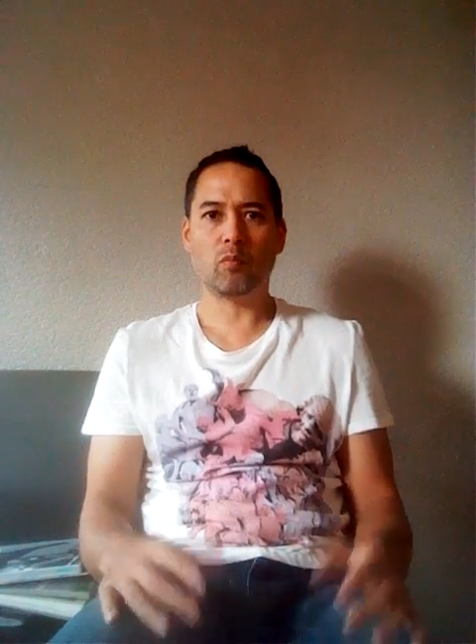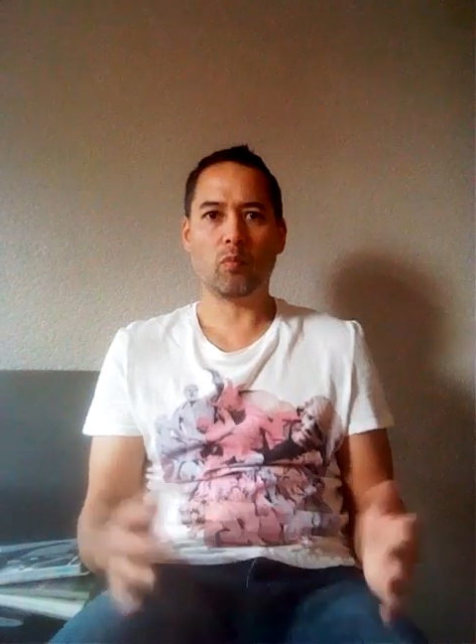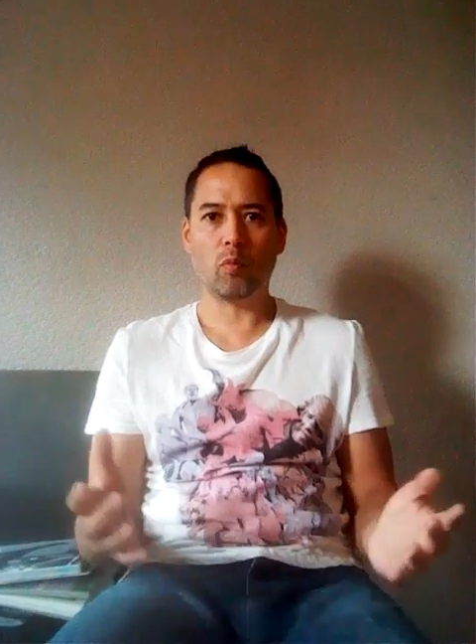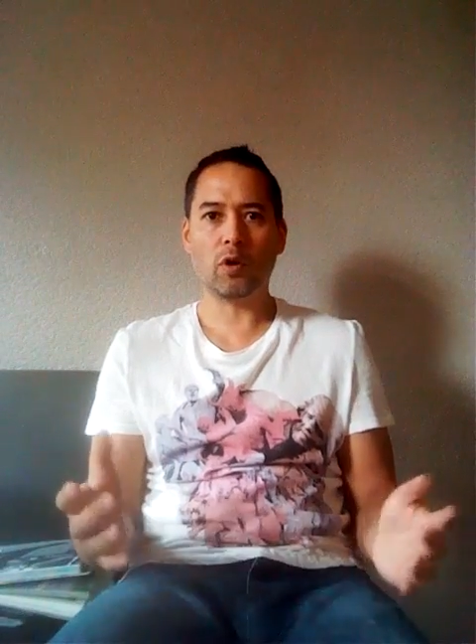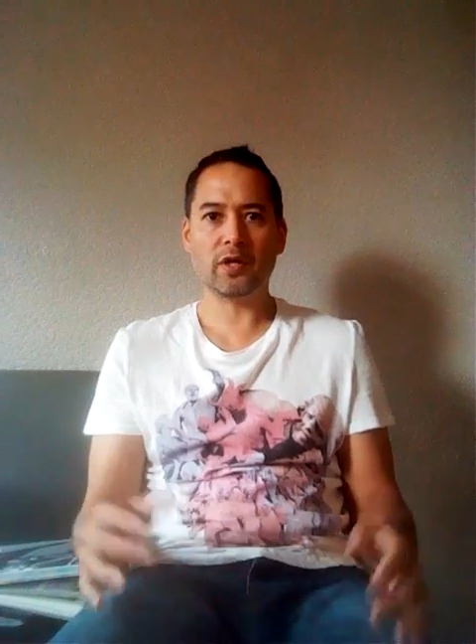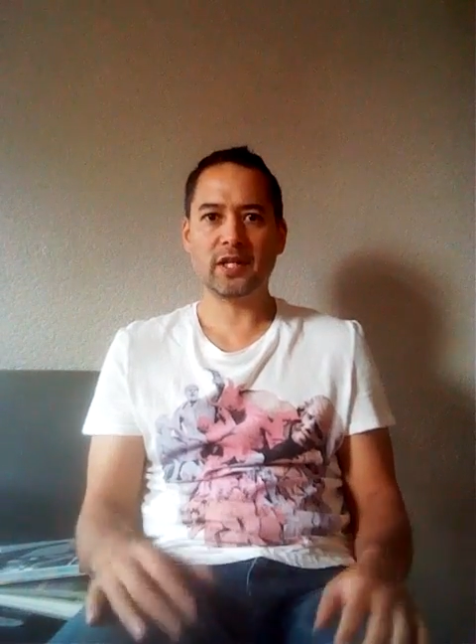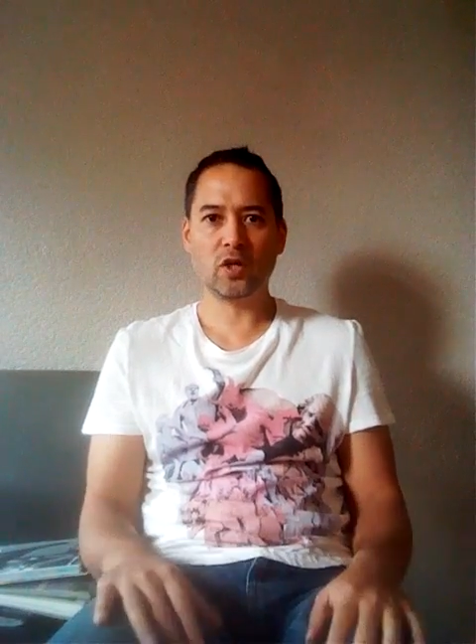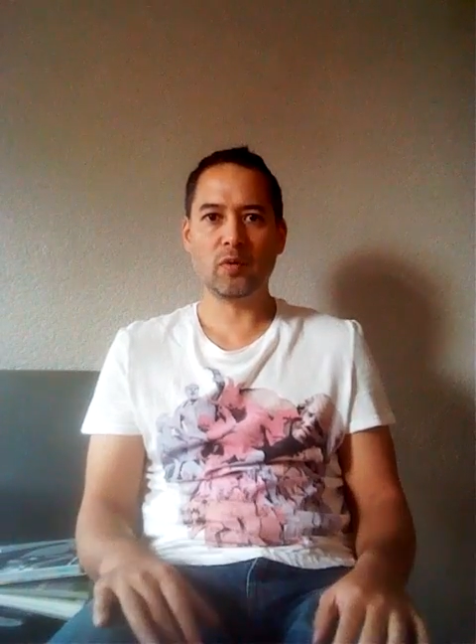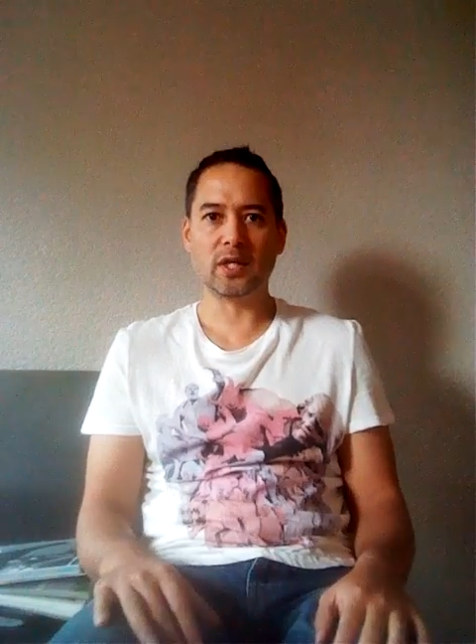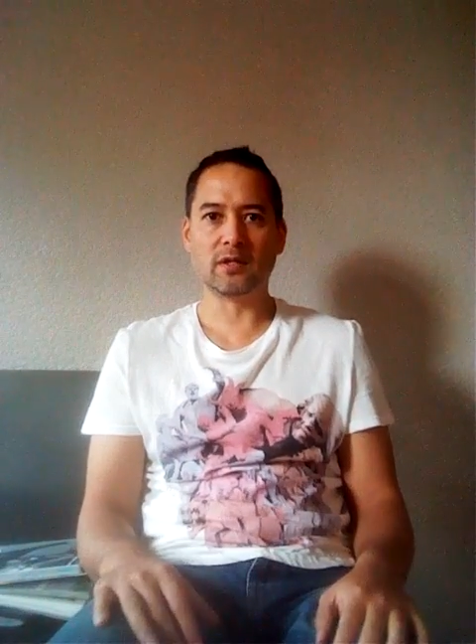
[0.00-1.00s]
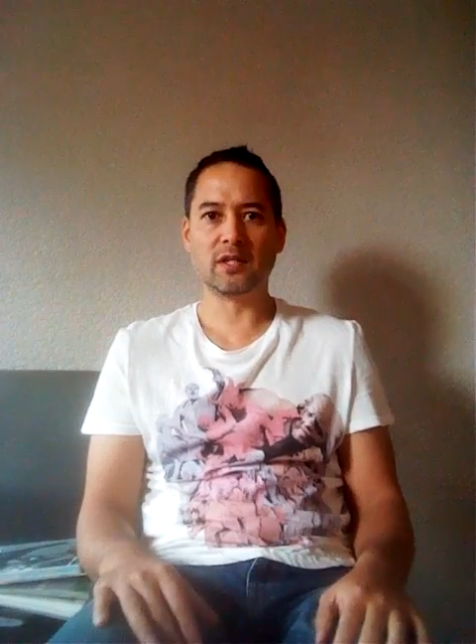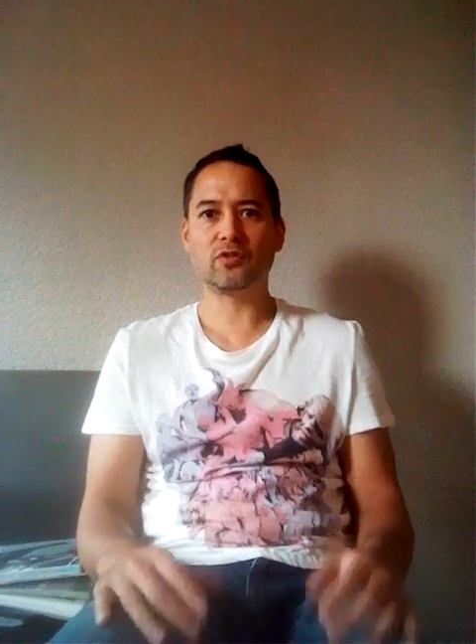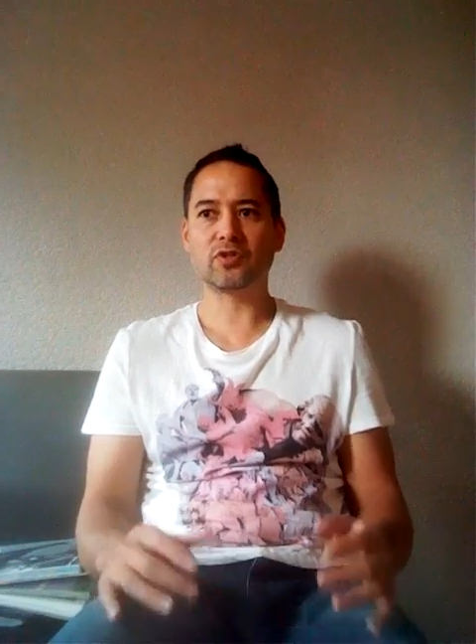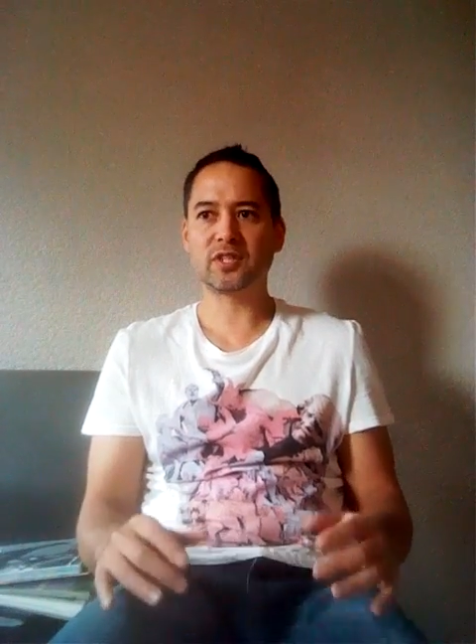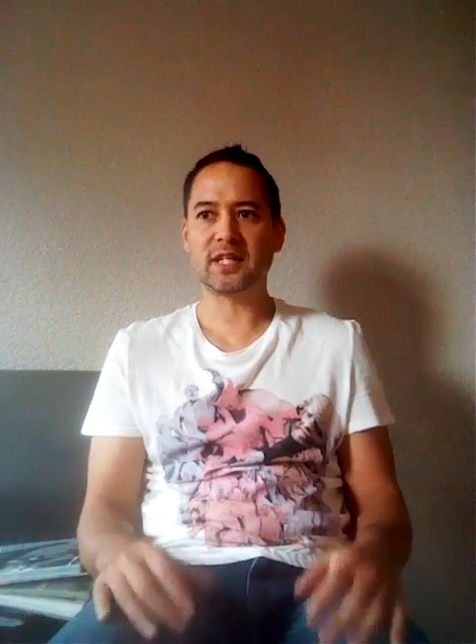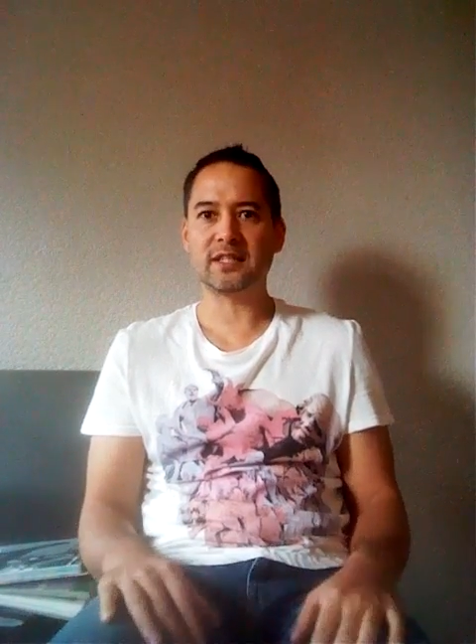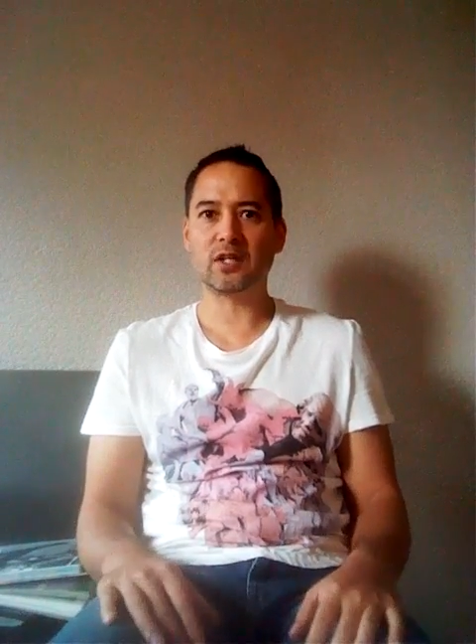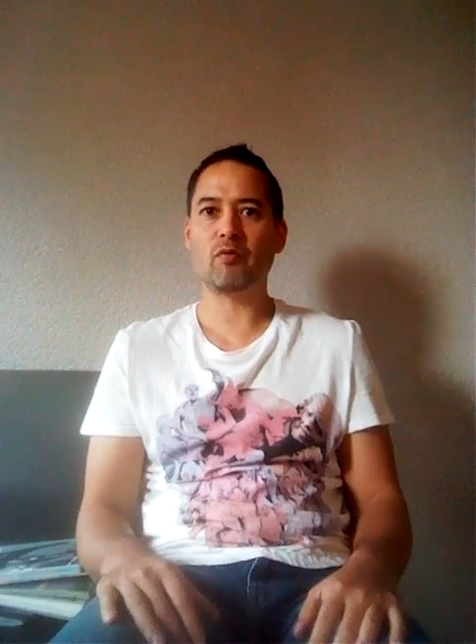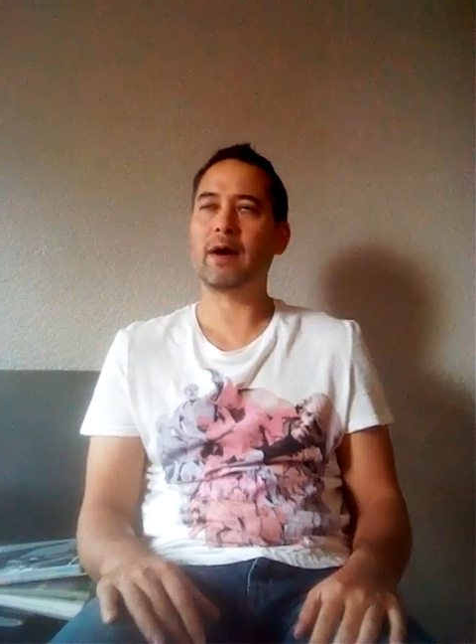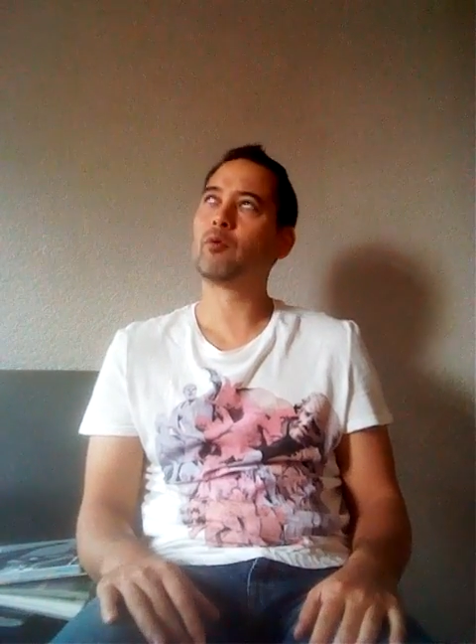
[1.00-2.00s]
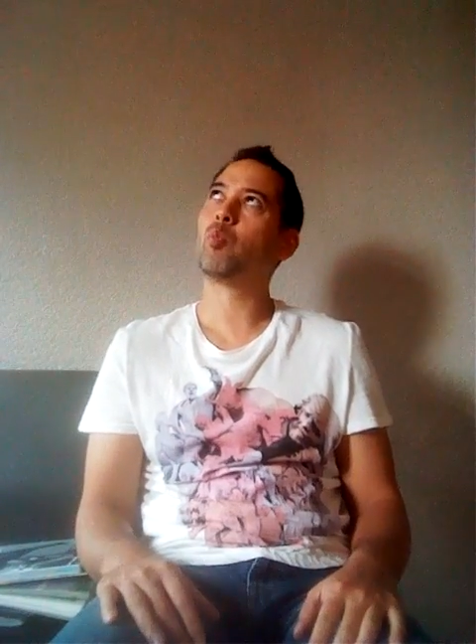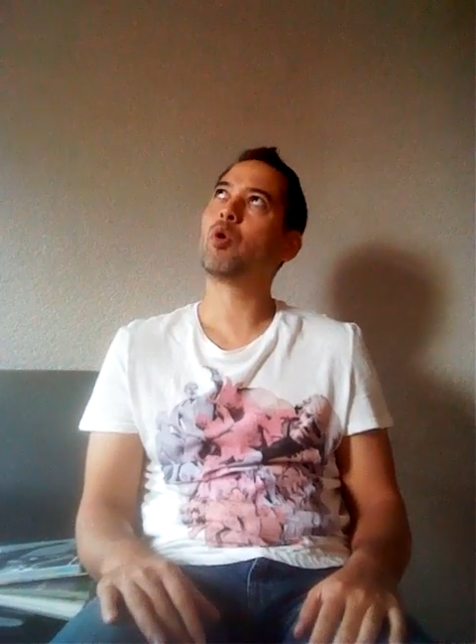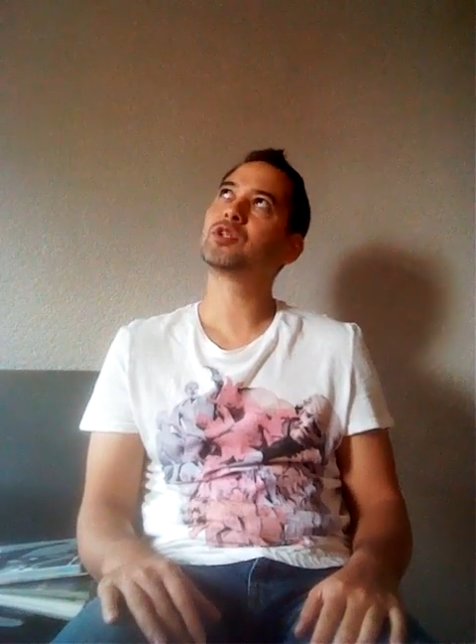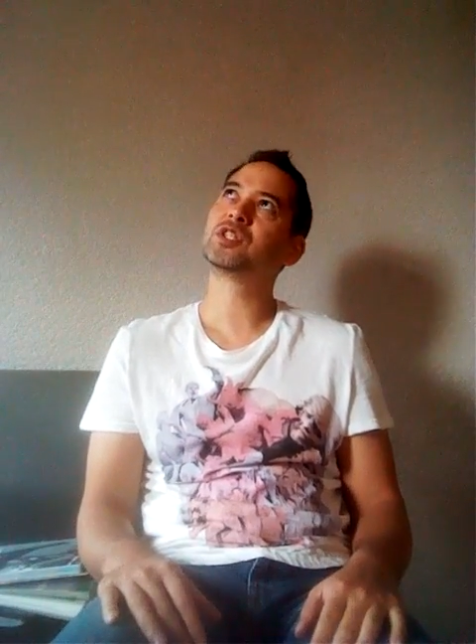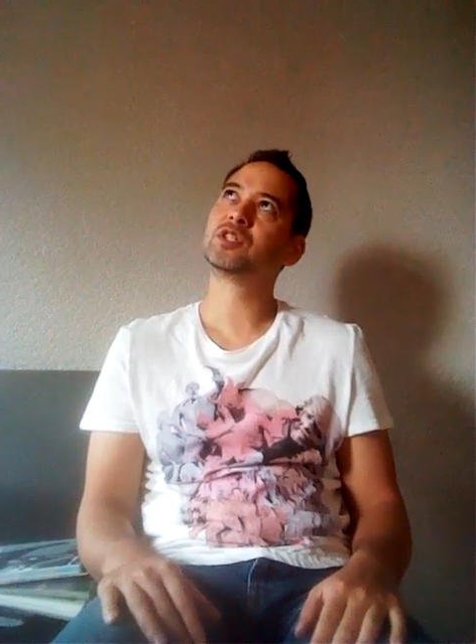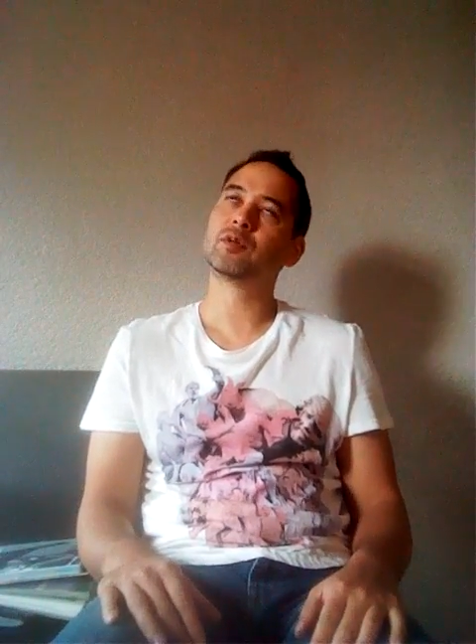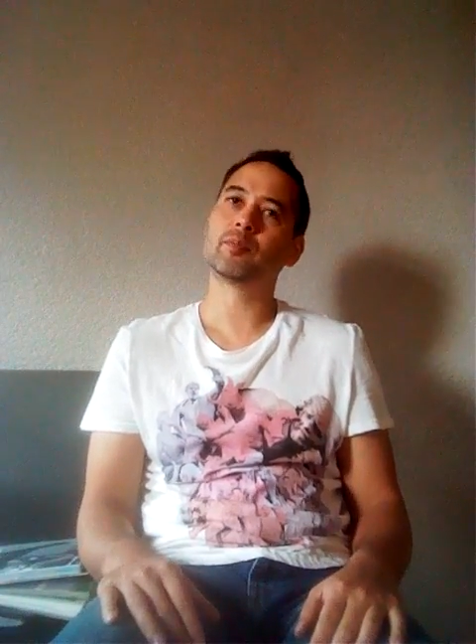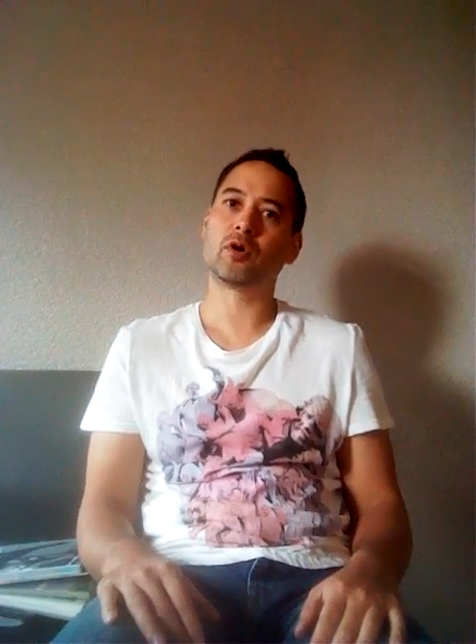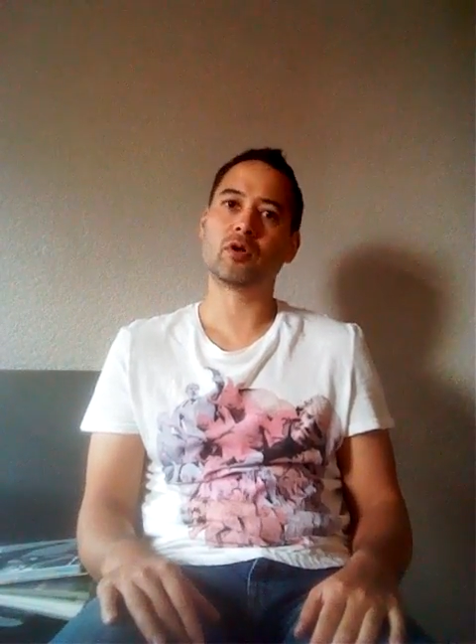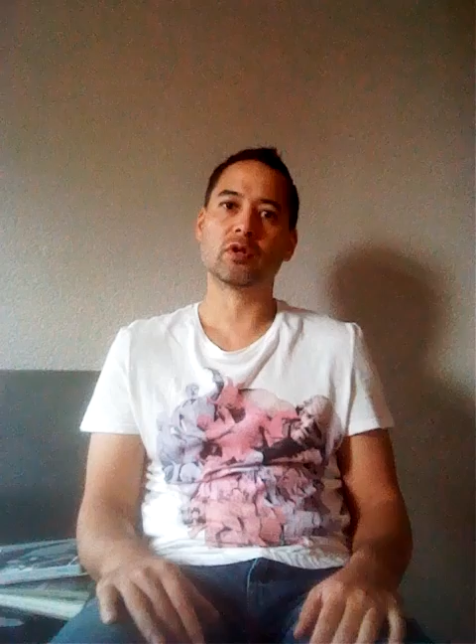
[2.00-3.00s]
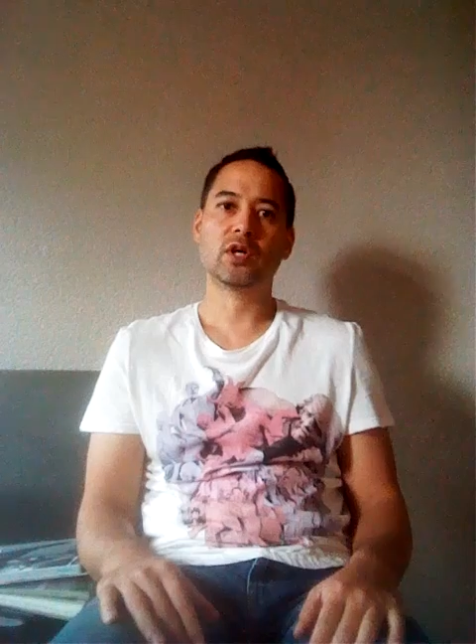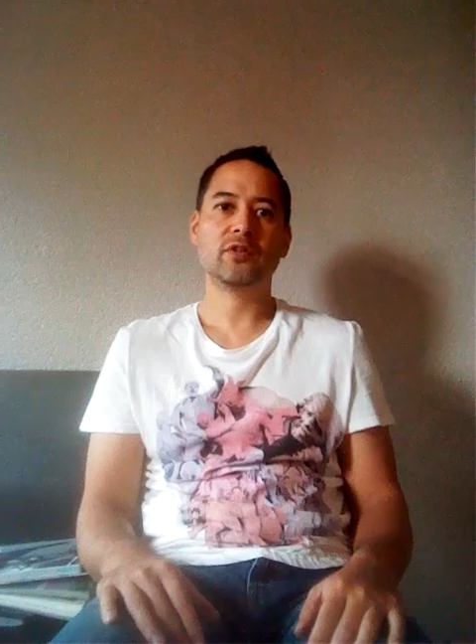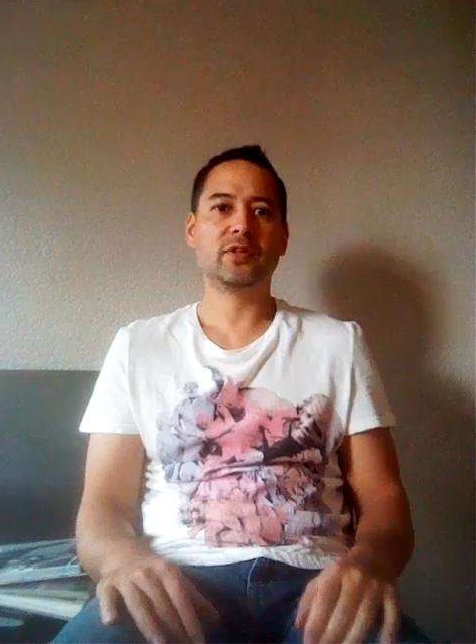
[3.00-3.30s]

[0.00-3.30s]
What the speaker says: what are they doing? They're just standing around watching the ball.